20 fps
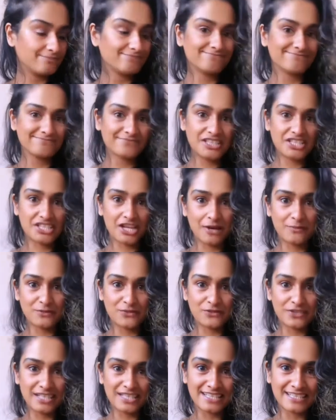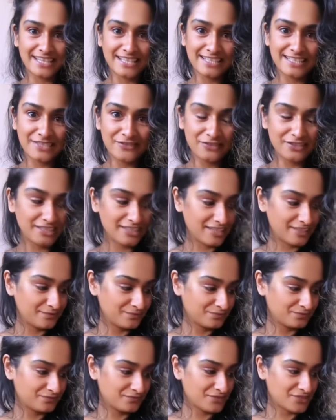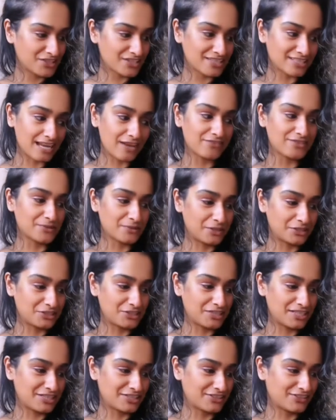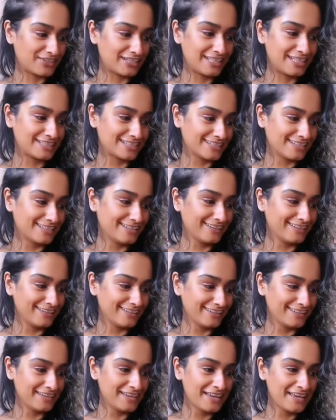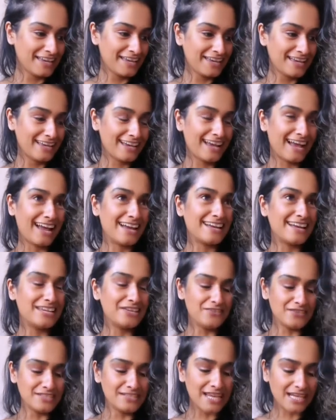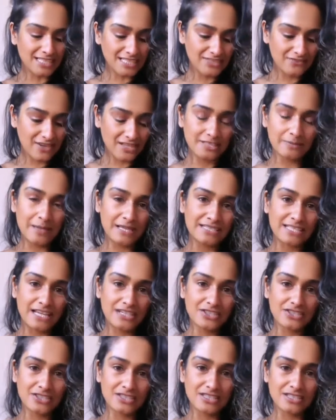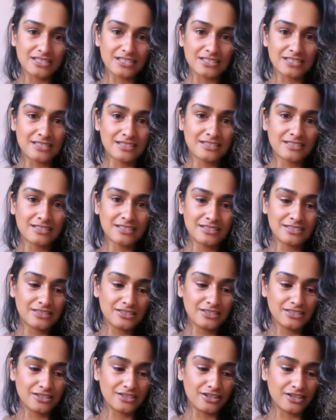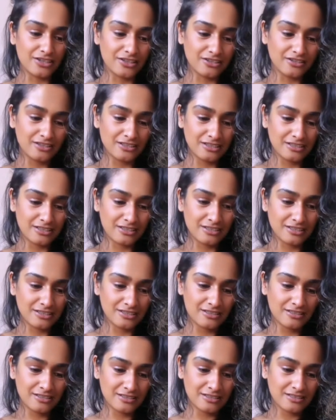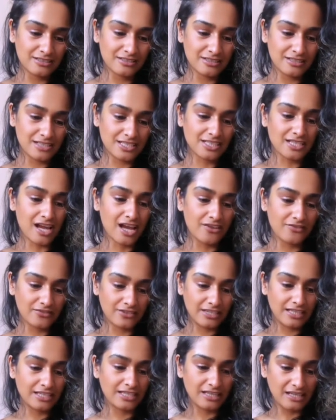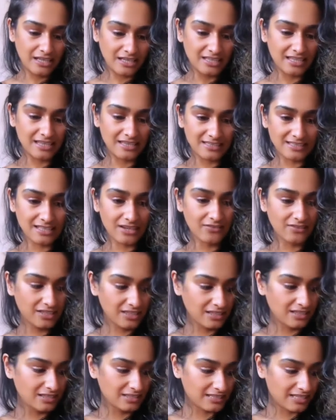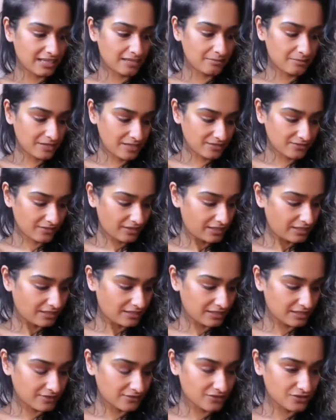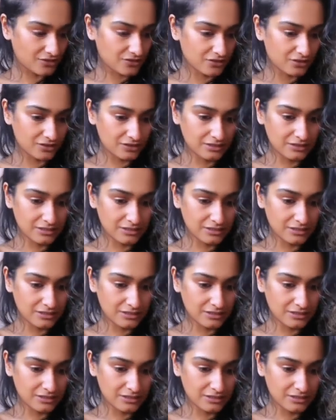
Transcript: It's time to release negativity. Just after what do you need to release? Even negative expectations, a time for healing. Yeah, there's definitely healing taking place right now, that's for sure.